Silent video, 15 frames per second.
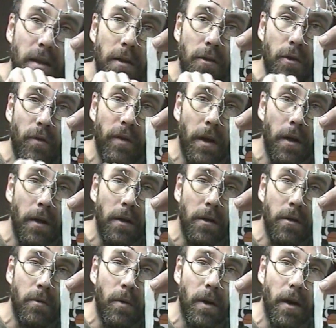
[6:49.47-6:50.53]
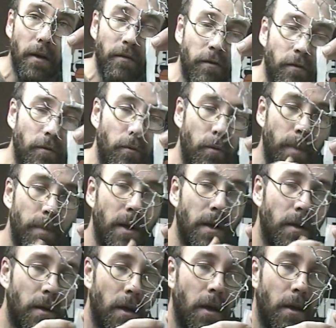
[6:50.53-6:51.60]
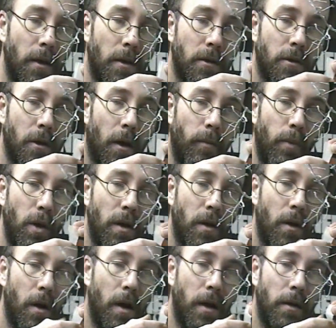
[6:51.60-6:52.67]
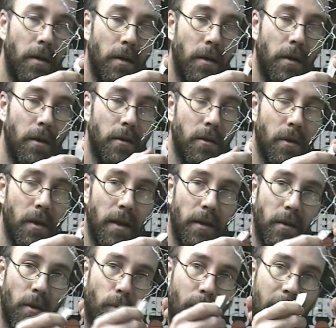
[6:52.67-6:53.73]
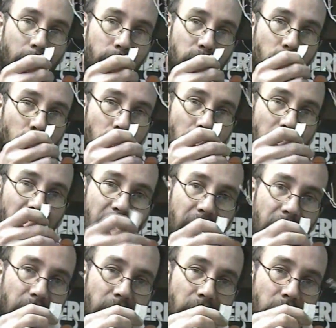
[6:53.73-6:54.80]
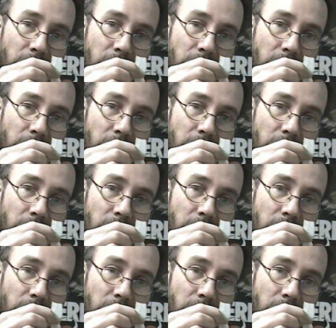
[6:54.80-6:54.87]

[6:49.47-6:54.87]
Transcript: over here is where I've ripped it. So I'll put it on so that the wraps will hide